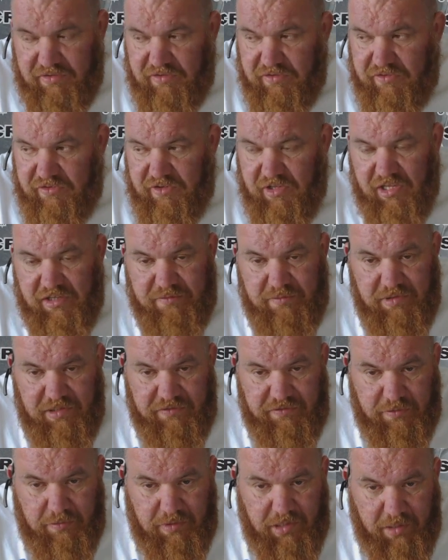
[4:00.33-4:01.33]
This has saved
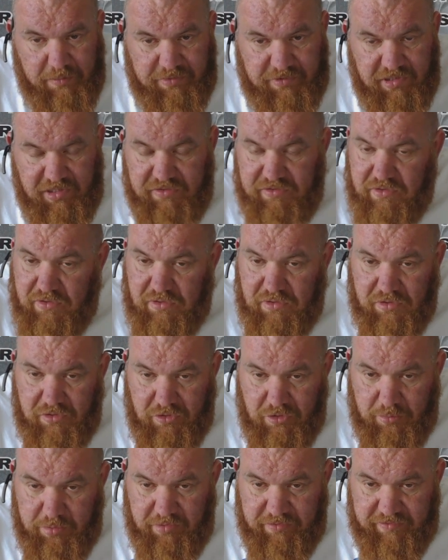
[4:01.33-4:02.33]
me from an abscess on a
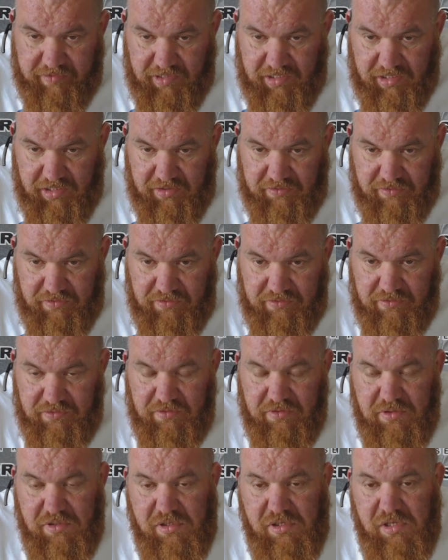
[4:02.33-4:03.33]
couple of
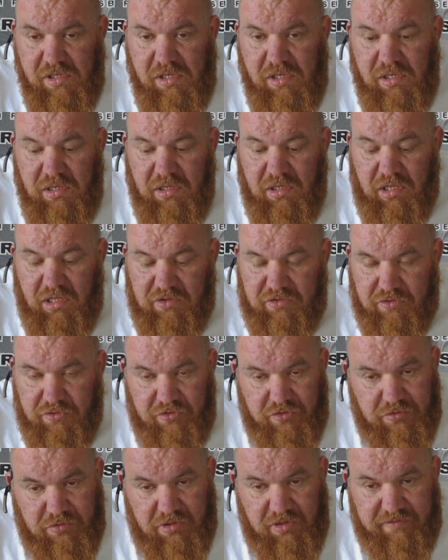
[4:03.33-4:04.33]
occasions, and
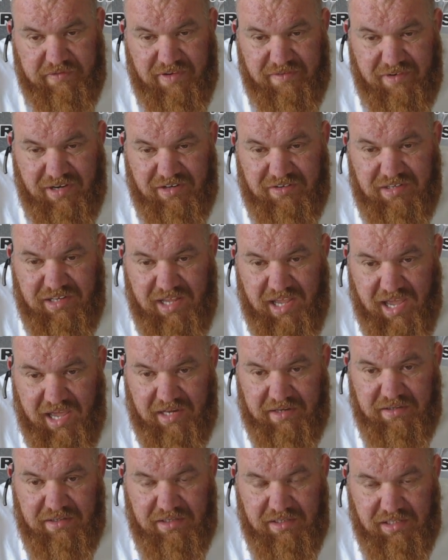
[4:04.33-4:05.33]
touch wood, I've never actually
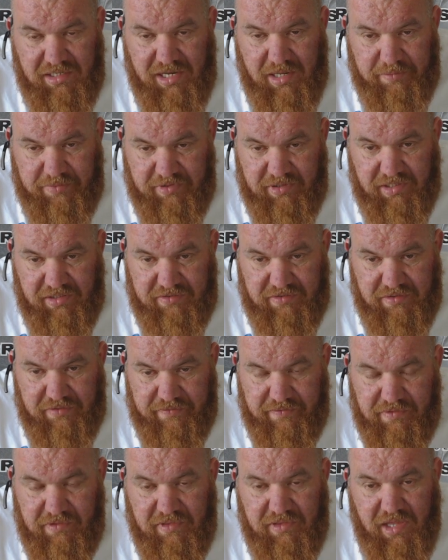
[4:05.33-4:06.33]
had an abscess.
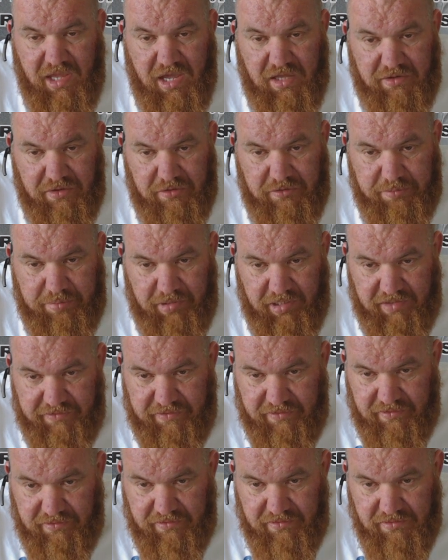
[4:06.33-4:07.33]
They are not
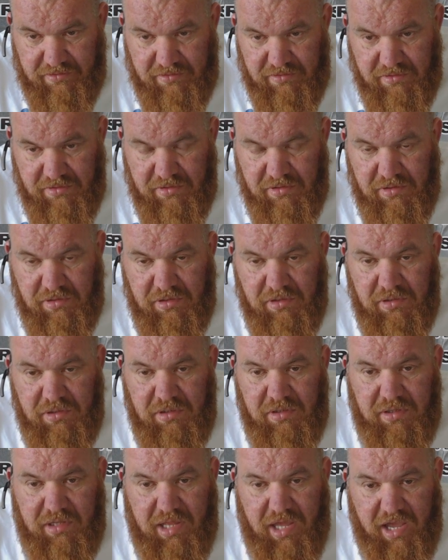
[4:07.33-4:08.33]
pleasant.
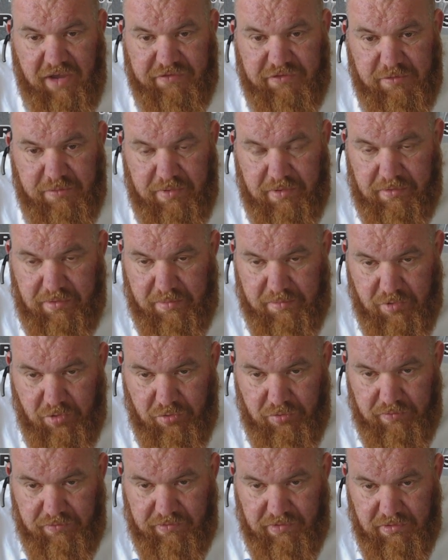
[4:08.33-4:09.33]
They have to be
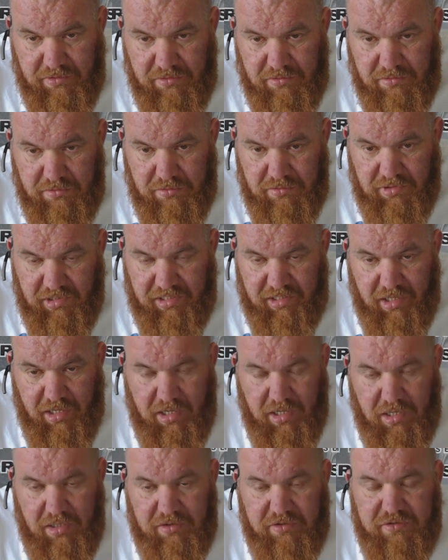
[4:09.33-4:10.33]
removed. They
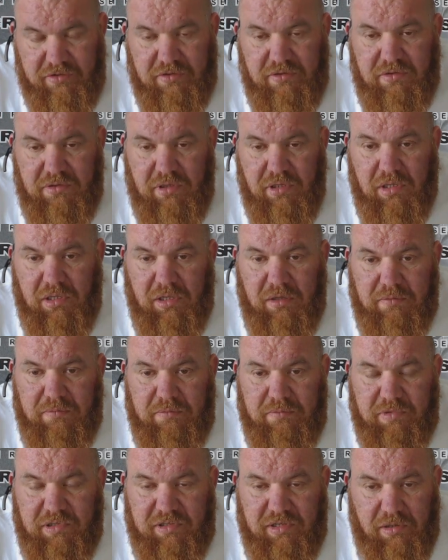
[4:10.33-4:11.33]
can't uh,
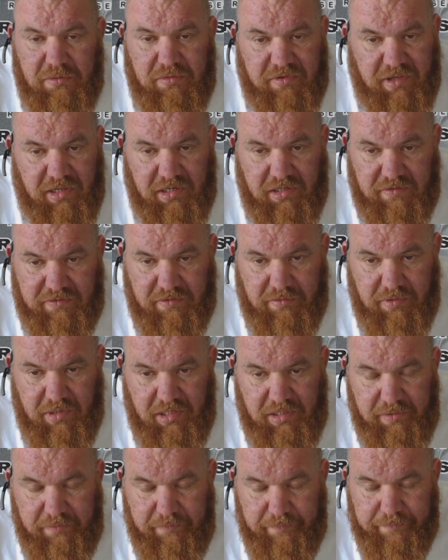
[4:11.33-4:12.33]
be dealt with any other
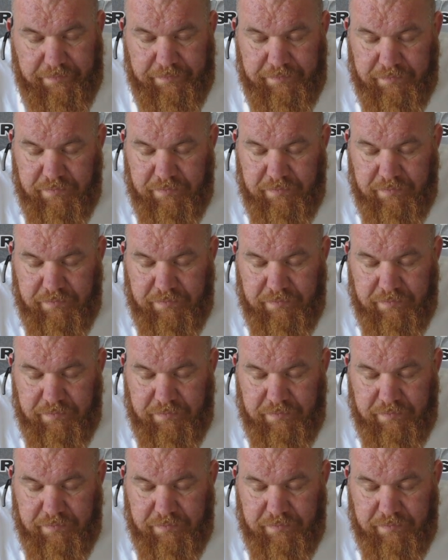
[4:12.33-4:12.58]
way.